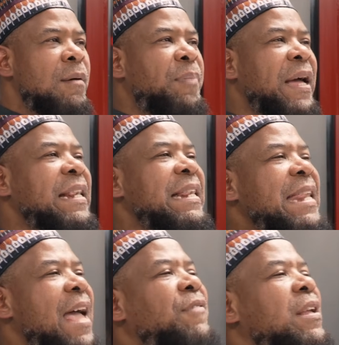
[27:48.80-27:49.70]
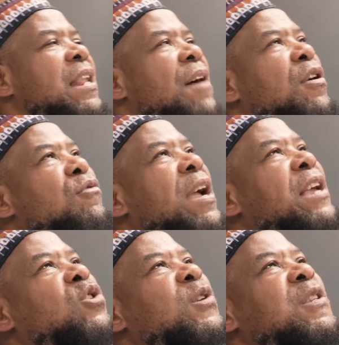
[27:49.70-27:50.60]
But never, never
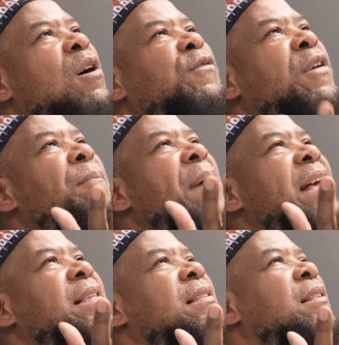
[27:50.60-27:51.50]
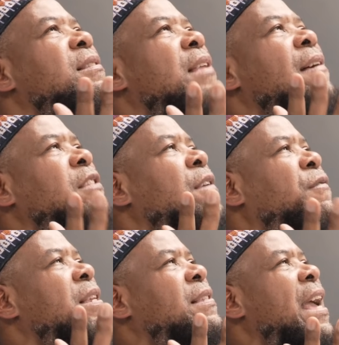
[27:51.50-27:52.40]
raise yourself up as
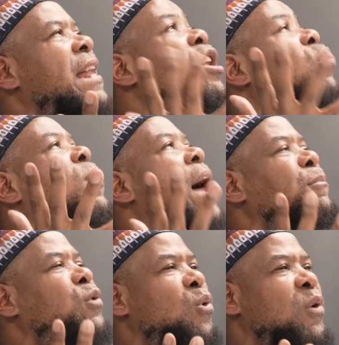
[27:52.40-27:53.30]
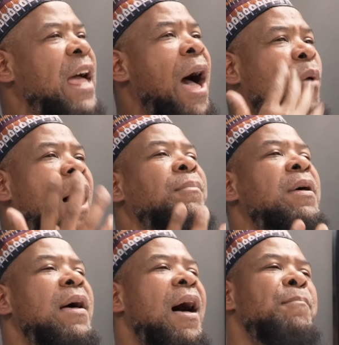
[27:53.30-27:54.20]
if to say, look what I'm doing, how
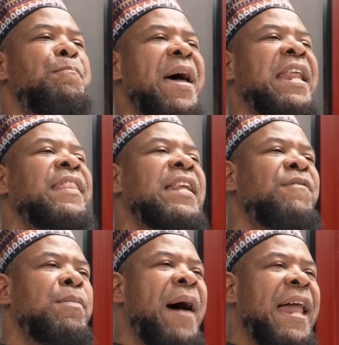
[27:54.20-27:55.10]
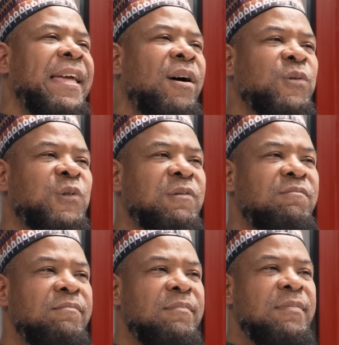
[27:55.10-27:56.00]
I'm better than everybody else.
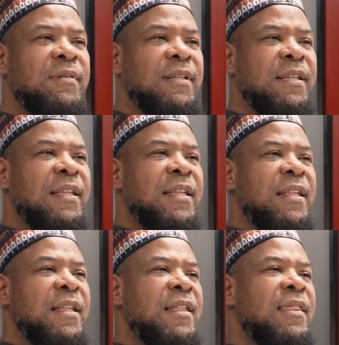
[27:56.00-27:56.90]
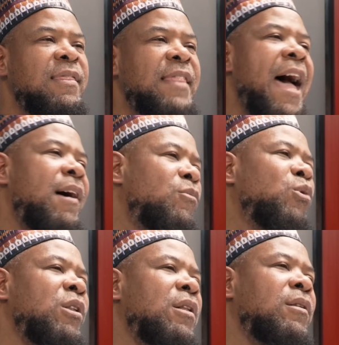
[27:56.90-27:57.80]
That
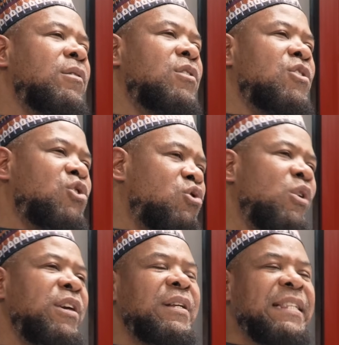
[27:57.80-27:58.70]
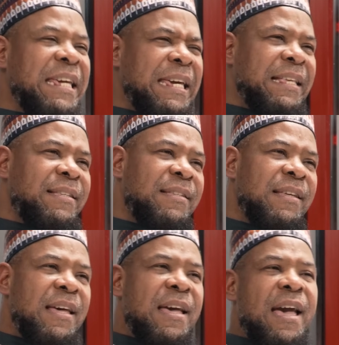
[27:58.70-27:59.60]
will destroy your deeds,
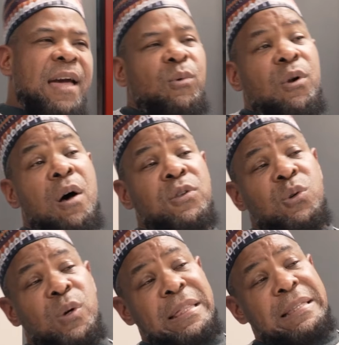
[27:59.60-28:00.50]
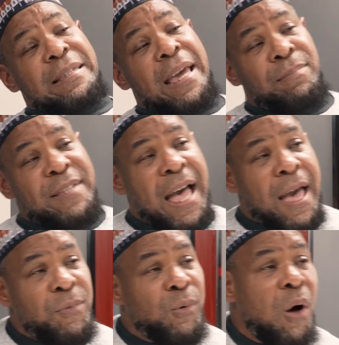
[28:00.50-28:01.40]
and it would also, at the same
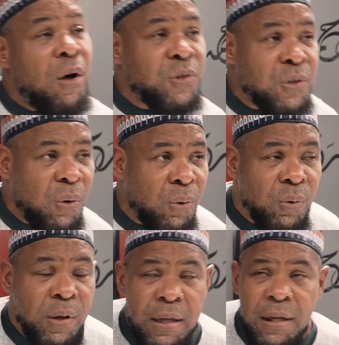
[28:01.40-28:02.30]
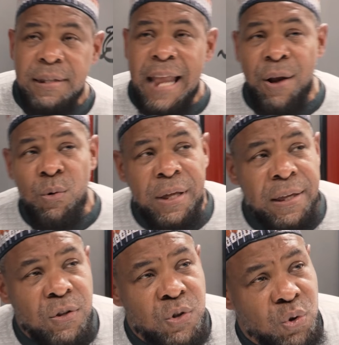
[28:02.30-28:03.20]
time, it would also not only
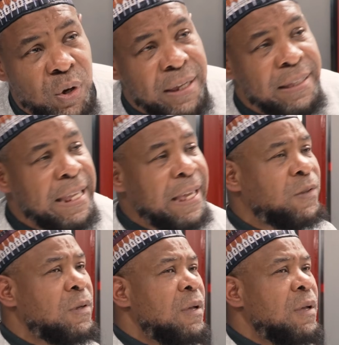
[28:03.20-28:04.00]
destroy your deeds,